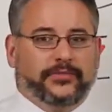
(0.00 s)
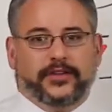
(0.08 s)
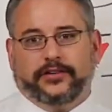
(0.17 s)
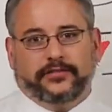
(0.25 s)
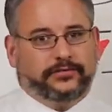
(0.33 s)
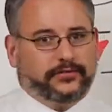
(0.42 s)

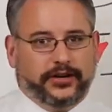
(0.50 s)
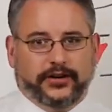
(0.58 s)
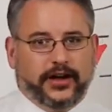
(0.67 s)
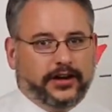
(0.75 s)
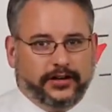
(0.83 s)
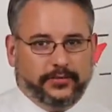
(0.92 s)
they're
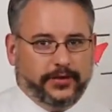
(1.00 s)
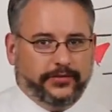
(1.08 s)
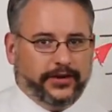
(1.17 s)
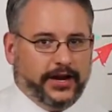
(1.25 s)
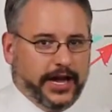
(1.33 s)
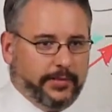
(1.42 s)
not going to be
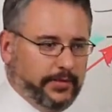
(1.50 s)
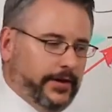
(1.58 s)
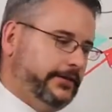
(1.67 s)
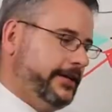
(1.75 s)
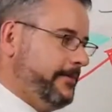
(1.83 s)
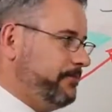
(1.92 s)
very happy
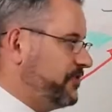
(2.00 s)
about that.